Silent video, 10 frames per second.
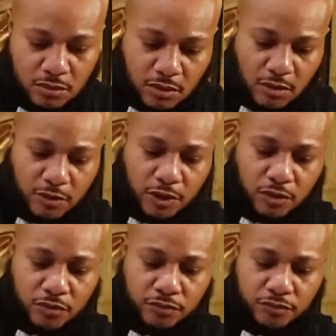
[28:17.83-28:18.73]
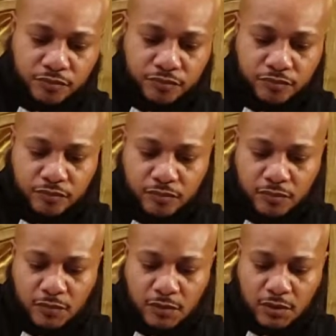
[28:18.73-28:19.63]
There we go.
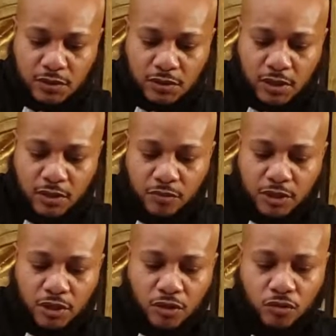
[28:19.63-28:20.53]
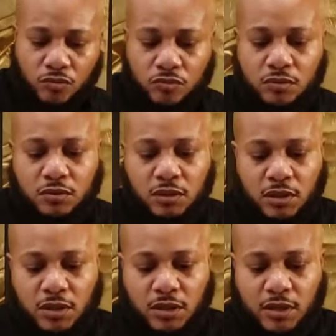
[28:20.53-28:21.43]
There we go.
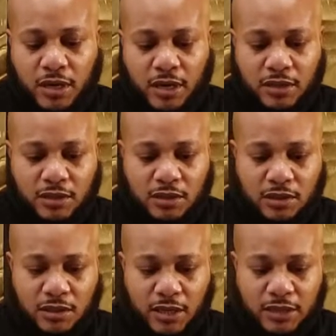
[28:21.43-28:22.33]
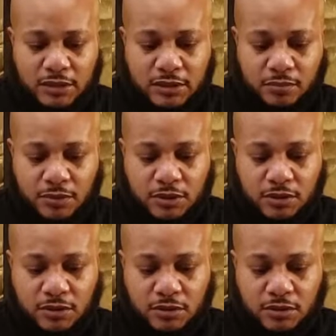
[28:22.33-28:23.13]
Now you're looking like something.